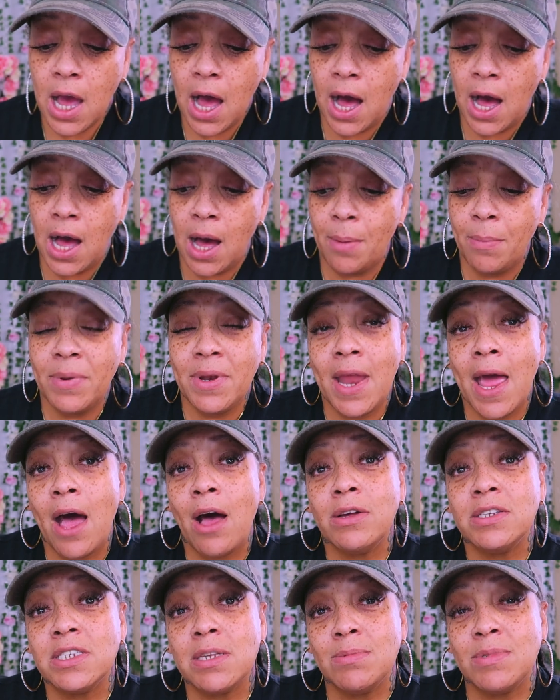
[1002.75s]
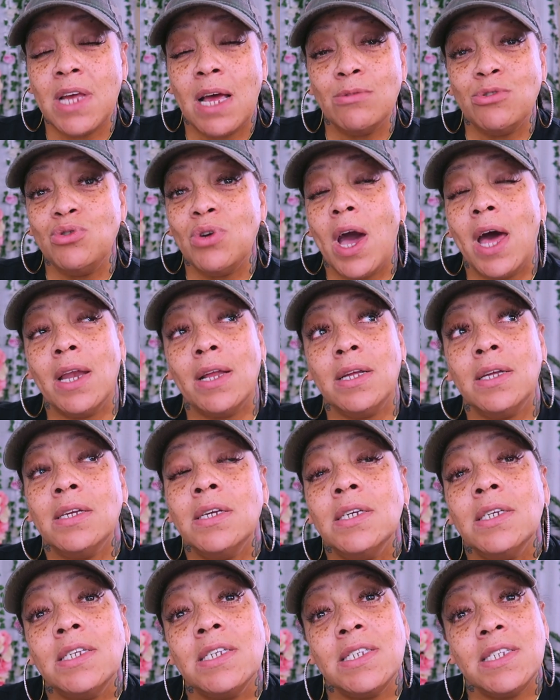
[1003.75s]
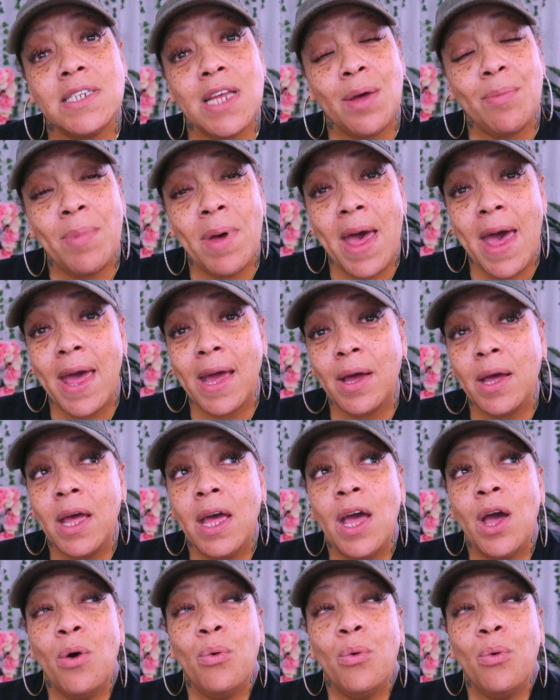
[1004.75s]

Um, now sometimes you gotta step back.